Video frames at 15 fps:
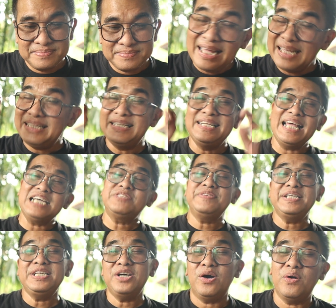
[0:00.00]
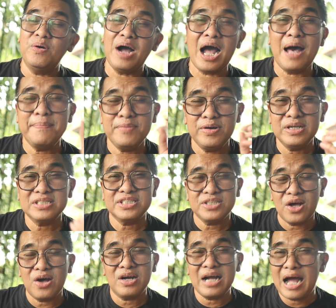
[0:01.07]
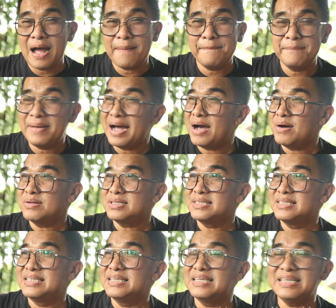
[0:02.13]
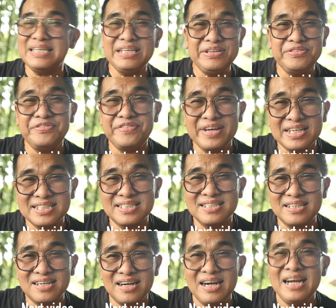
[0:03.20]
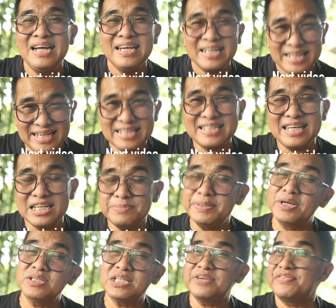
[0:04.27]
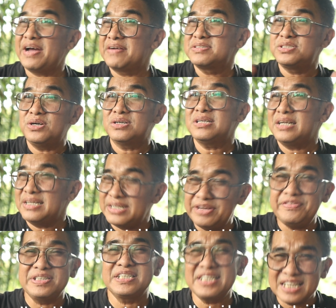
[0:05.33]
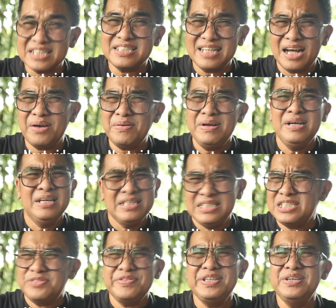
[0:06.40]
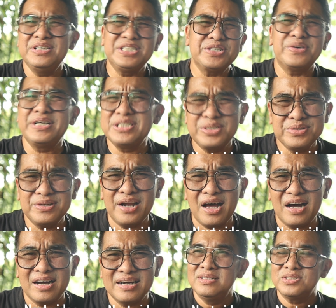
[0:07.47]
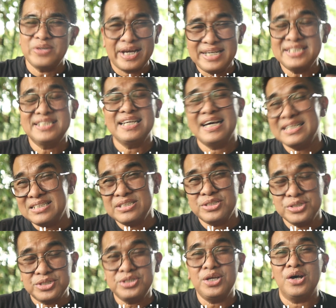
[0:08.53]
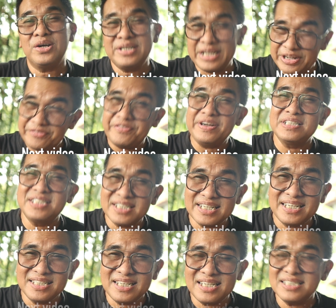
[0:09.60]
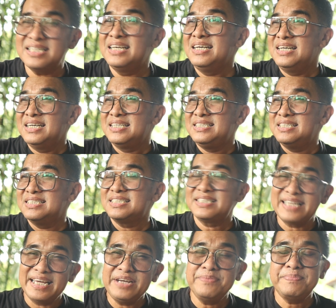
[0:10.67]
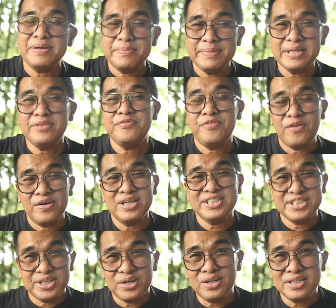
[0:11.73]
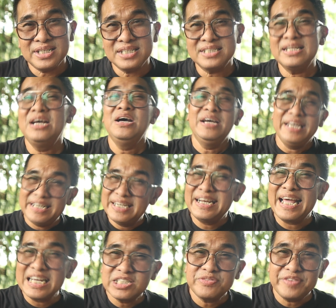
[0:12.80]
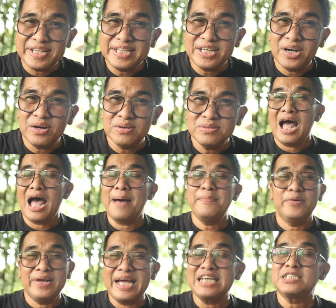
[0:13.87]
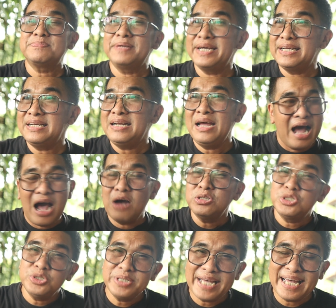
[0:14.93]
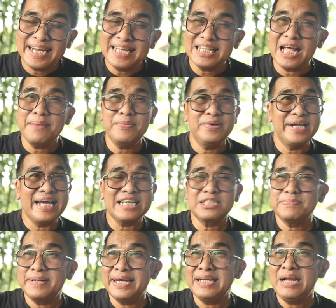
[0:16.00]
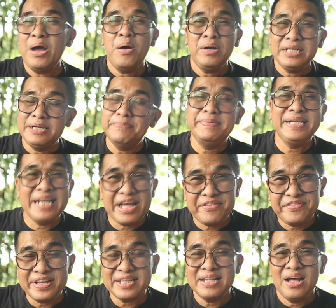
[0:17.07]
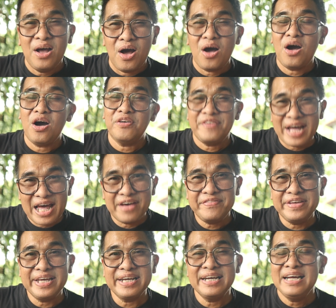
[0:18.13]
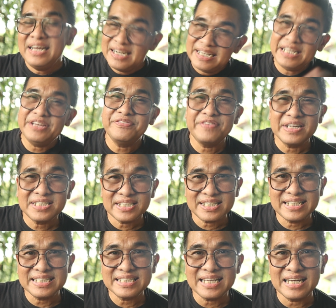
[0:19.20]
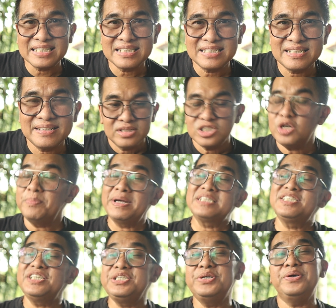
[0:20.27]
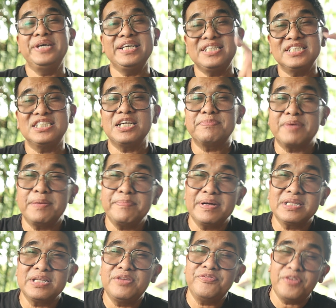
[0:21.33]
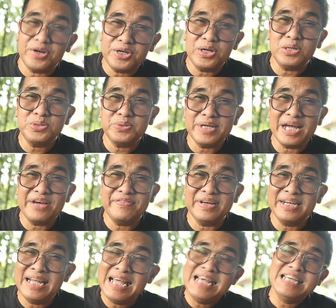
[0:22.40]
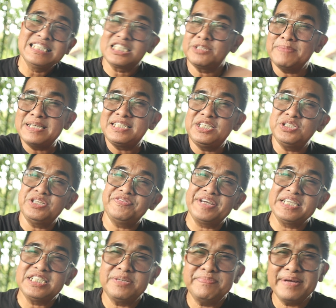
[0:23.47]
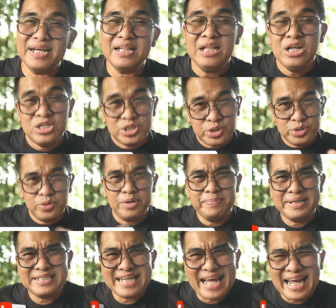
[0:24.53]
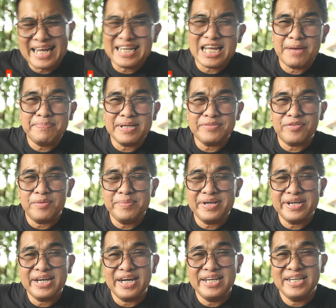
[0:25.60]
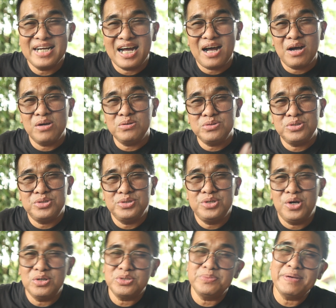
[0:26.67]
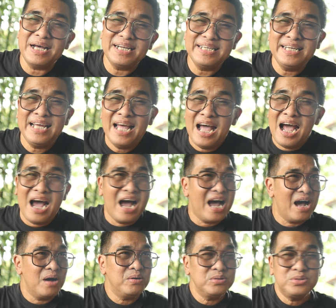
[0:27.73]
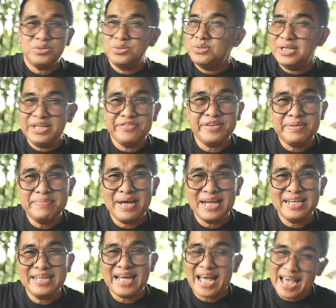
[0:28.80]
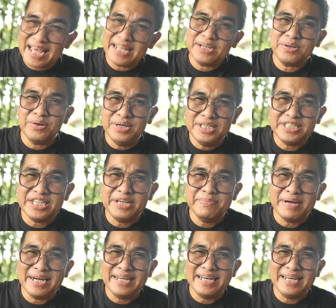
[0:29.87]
In the next video, I'm gonna talk about the investor kitas, because if I talk the investor kitas now, this video is already too long. So I decided to talk the investor kitas, the staying permit for the shareholders, in the next video. I'm gonna explain how to get it. I'm gonna explain the benefit of having the investor kitas. So make sure you hit the subscribe button for those who haven't, smash the notification bell so you won't miss any update from me regarding how to go to Bali, how to live in Bali, and condition in Bali